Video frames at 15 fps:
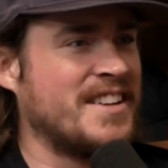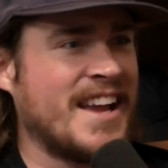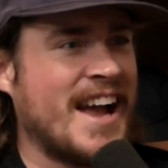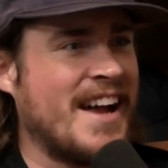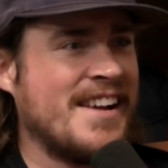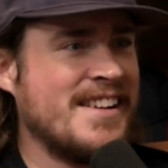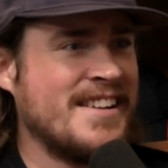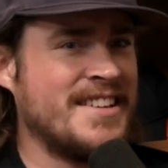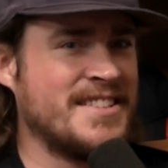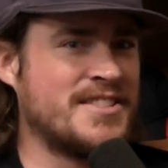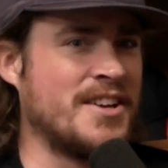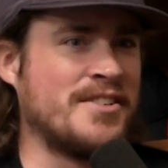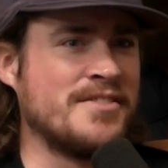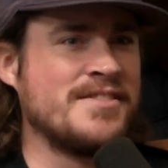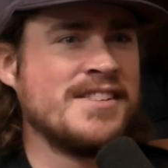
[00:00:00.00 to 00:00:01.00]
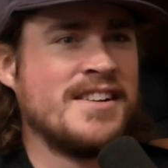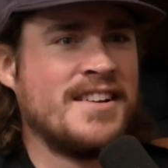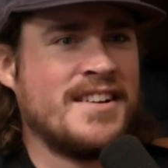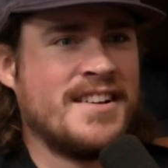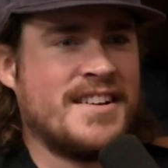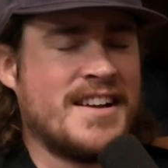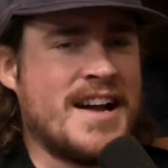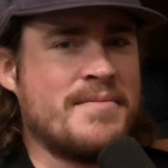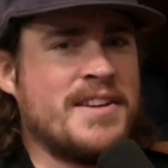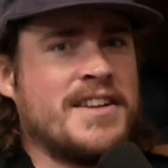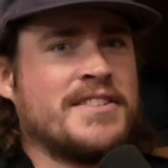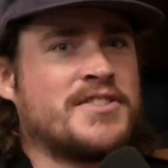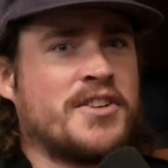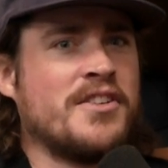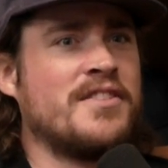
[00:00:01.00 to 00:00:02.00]
Yeah. So, I mean,
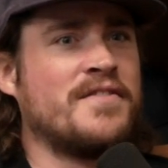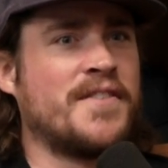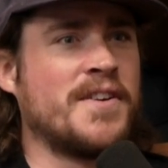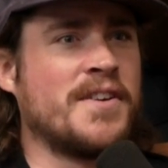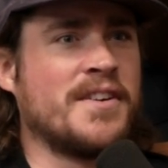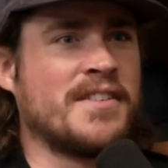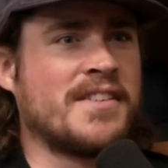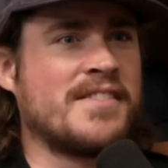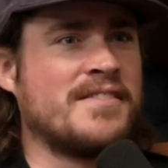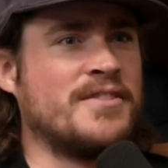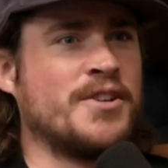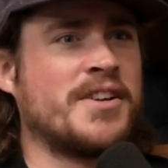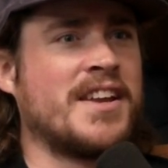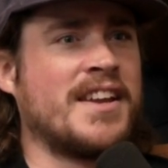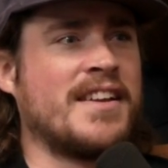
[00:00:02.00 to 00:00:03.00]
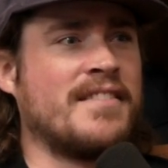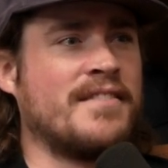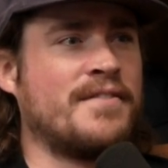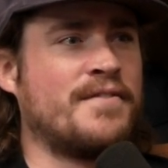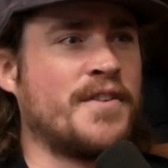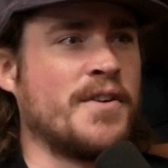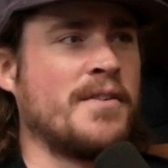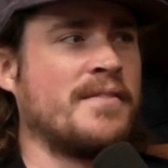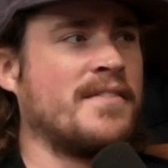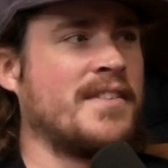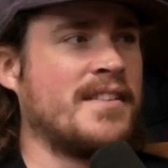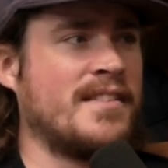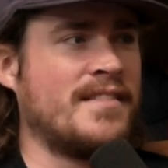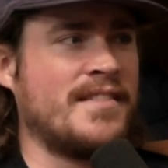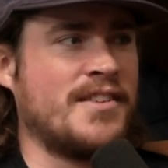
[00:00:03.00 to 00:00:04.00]
it's good for looking for
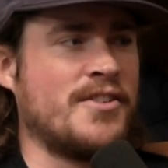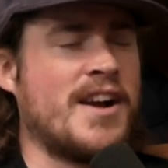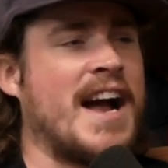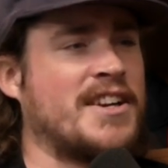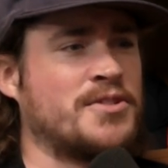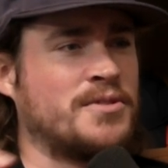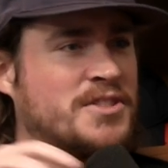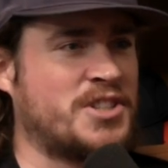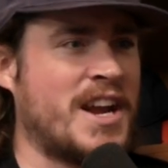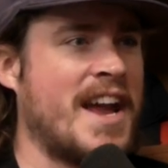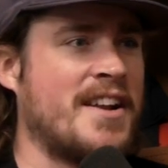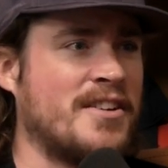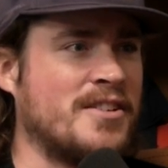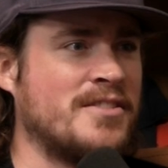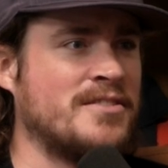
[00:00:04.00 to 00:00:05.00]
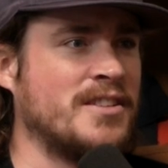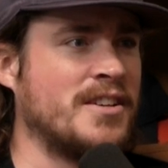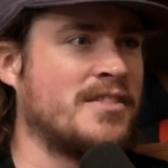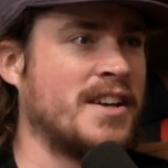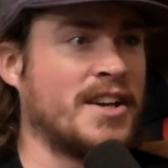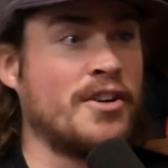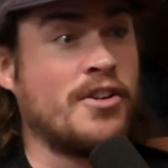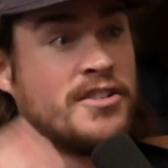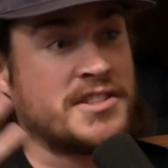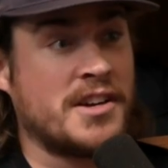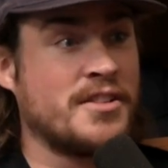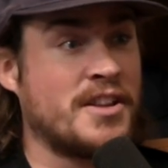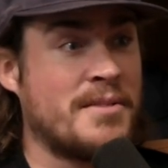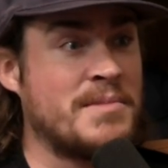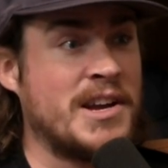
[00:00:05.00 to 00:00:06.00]
your actual channel, look like, oh, is
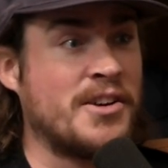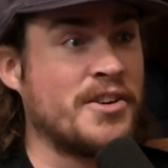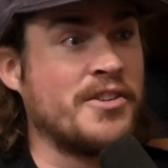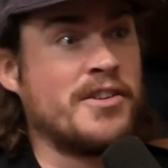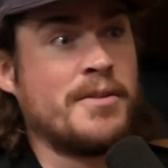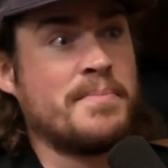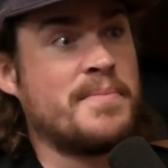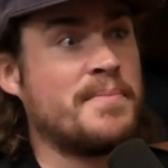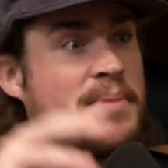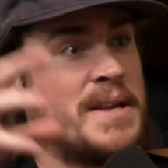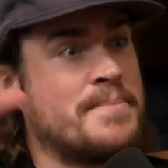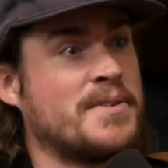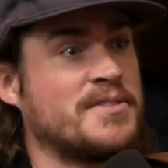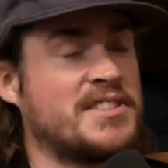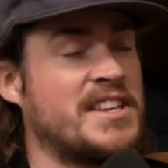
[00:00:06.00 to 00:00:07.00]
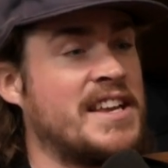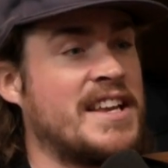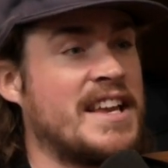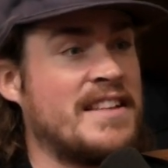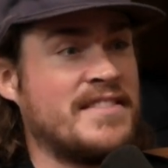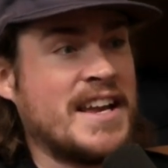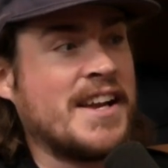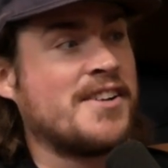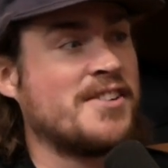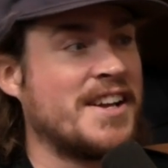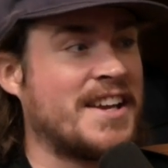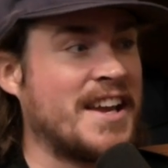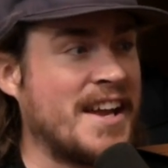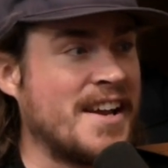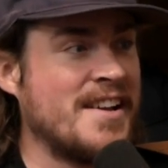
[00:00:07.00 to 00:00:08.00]
our thumbnail good? Are people seeing it and then clicking?